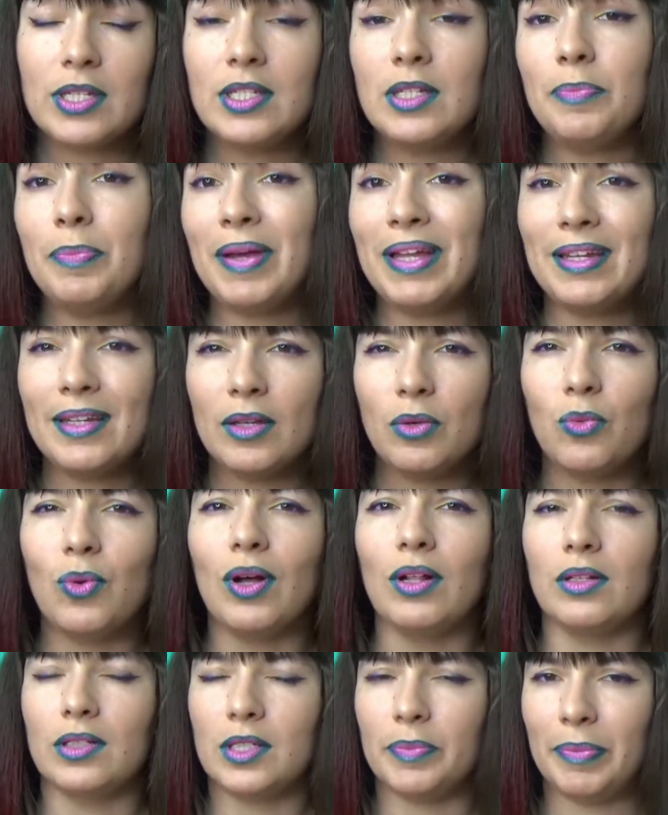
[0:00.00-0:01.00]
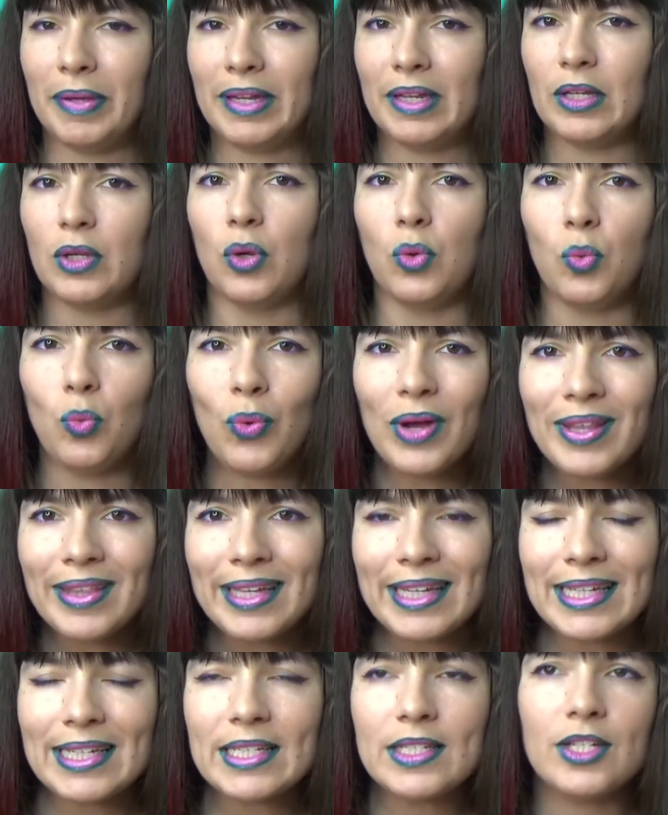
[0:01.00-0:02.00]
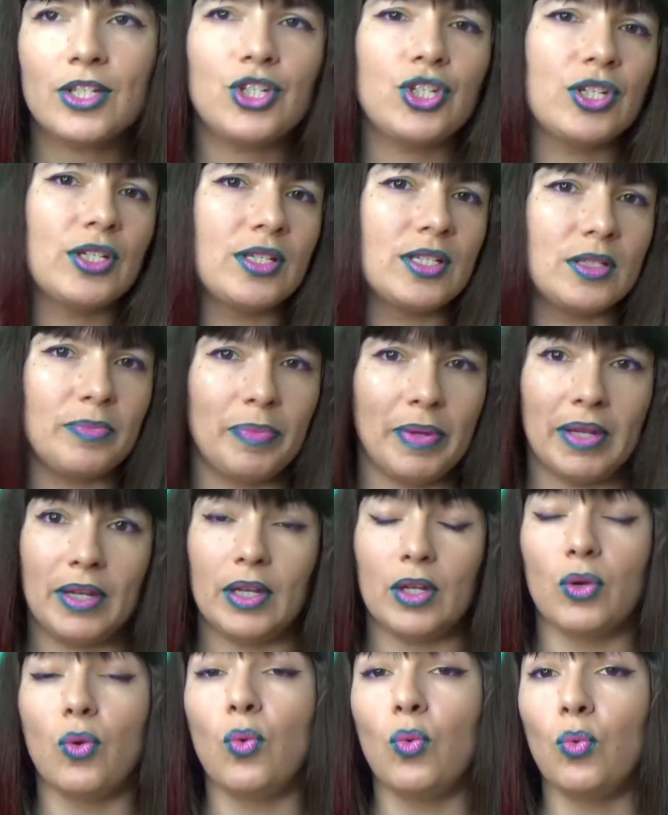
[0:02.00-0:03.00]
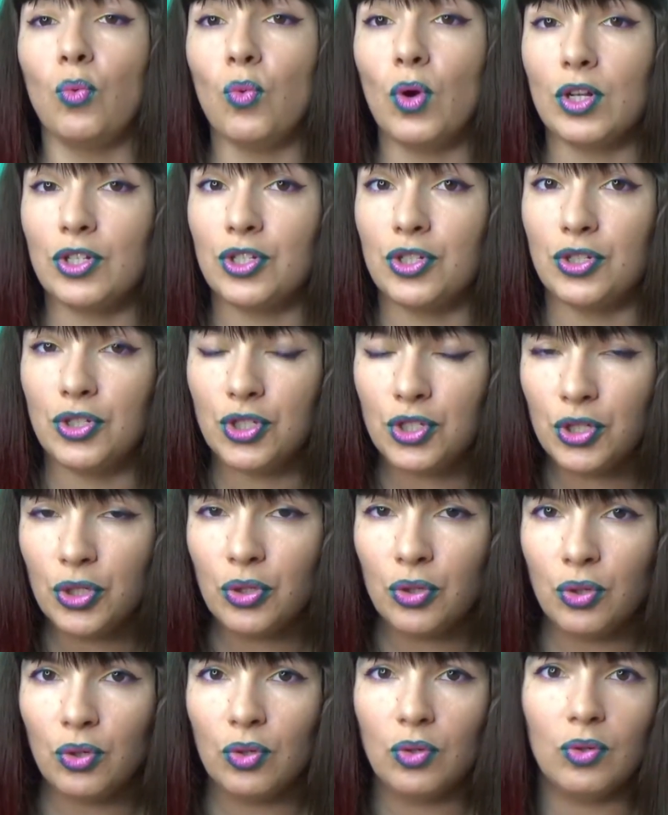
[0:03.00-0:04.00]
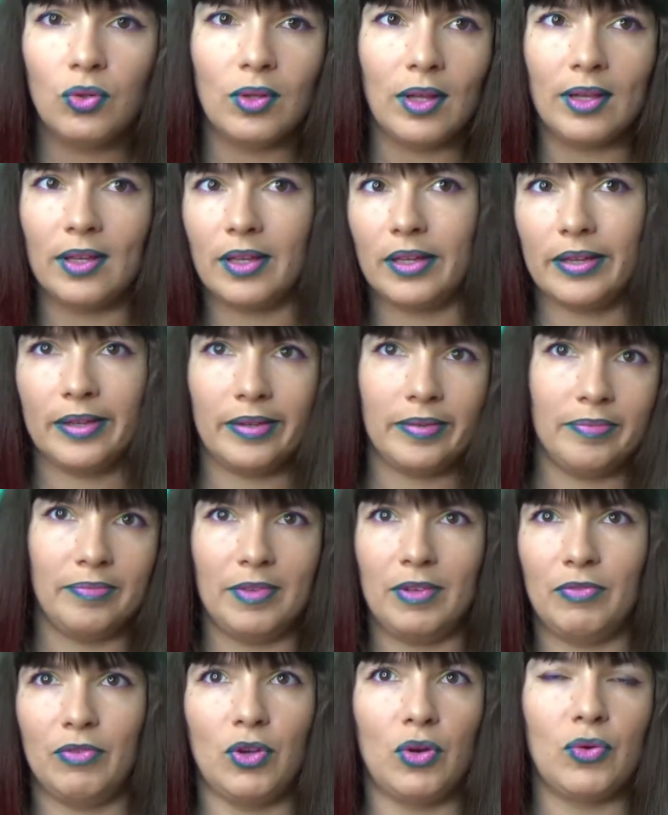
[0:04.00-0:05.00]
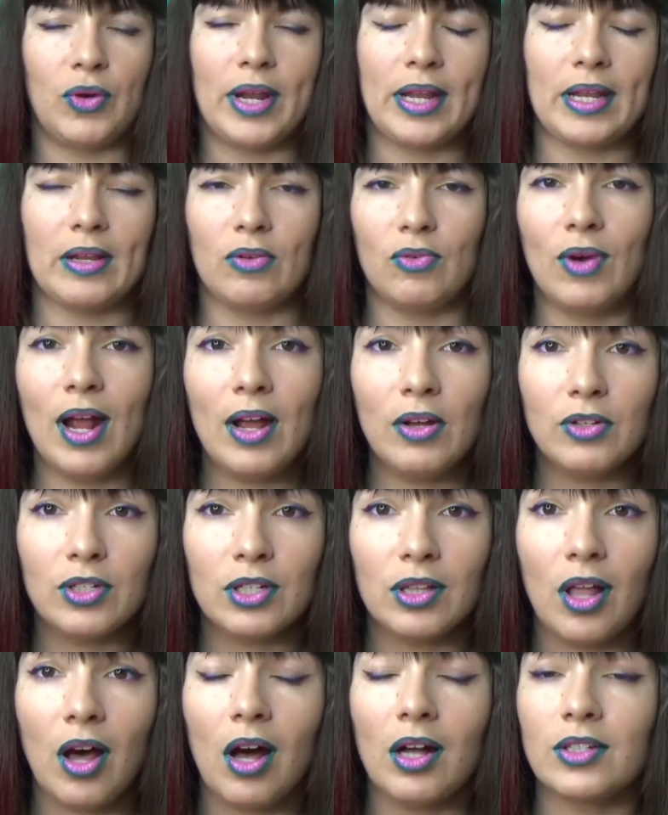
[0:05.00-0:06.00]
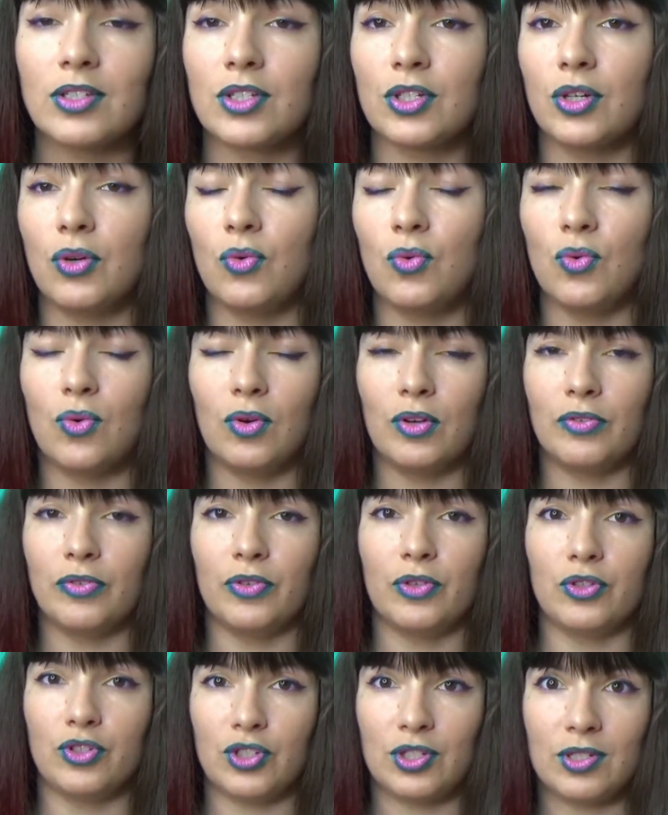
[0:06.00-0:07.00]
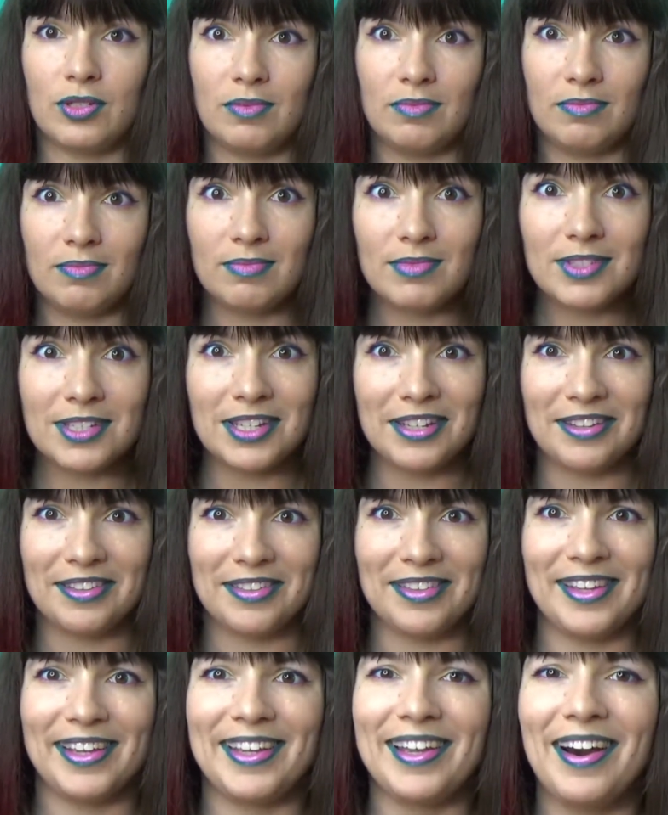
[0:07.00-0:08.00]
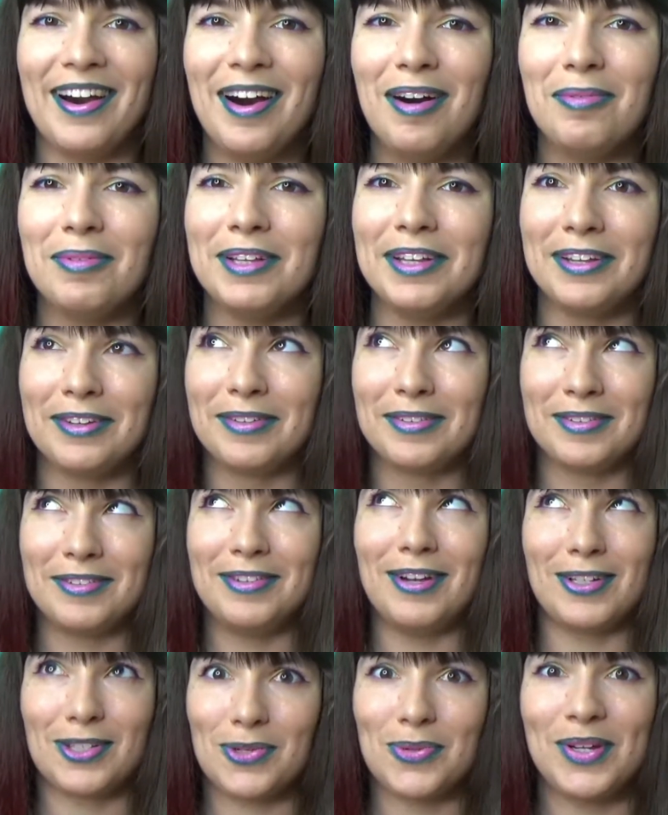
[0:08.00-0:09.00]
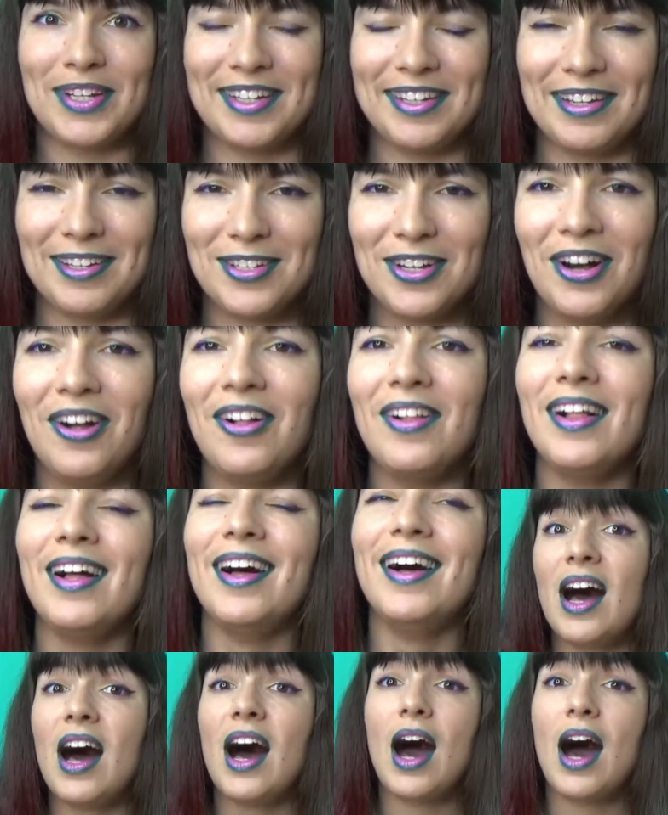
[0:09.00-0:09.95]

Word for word: depending on weather conditions, depending on what you do, like if you're running around a lot or if you're just sitting there calmly and not sweating at all.